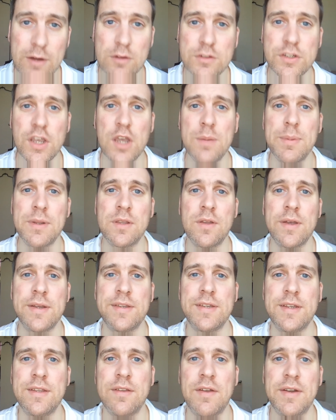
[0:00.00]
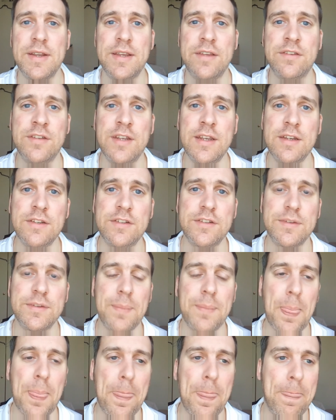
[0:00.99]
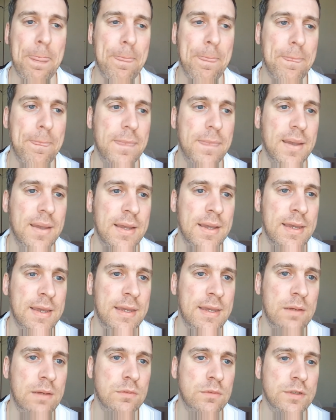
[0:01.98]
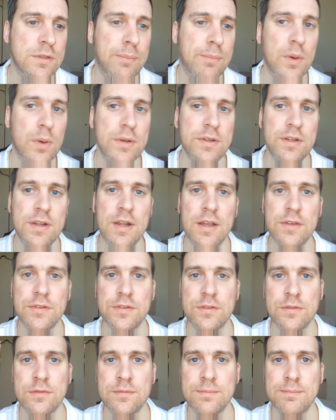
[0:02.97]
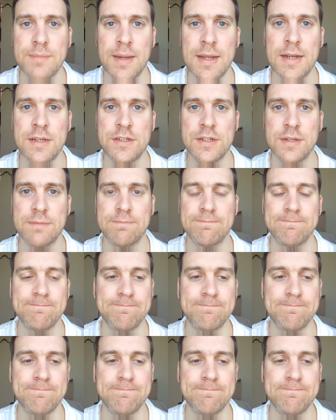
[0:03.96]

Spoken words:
in October 1996, he was appointed Arsenal manager.